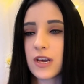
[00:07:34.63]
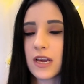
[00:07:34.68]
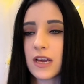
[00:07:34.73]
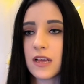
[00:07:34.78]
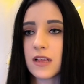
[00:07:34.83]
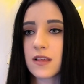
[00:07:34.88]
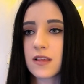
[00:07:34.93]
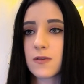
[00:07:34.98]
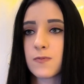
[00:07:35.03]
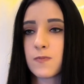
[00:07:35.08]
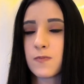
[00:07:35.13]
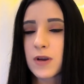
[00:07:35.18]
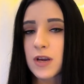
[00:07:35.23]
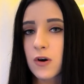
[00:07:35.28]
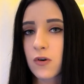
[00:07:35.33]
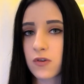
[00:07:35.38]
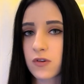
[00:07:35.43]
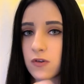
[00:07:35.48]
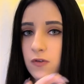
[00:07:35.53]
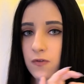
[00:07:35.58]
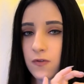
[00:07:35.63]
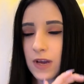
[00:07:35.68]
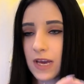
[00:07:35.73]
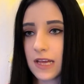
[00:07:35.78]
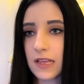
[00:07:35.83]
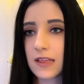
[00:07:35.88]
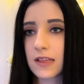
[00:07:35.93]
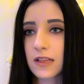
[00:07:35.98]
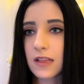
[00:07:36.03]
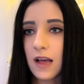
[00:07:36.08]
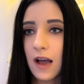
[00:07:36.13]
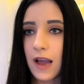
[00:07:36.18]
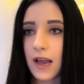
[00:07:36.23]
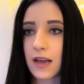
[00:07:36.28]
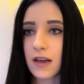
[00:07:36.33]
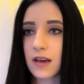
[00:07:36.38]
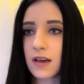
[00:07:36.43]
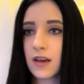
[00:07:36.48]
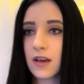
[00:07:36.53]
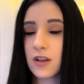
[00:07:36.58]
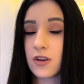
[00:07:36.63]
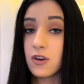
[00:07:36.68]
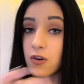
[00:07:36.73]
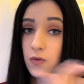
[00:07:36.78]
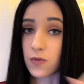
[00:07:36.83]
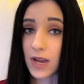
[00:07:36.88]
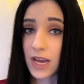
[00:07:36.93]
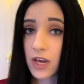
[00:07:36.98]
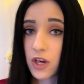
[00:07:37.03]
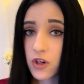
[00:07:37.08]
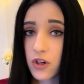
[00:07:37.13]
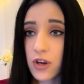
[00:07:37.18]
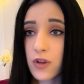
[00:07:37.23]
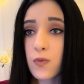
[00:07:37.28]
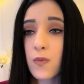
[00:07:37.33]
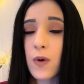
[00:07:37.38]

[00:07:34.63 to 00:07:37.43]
It's because of its like narration.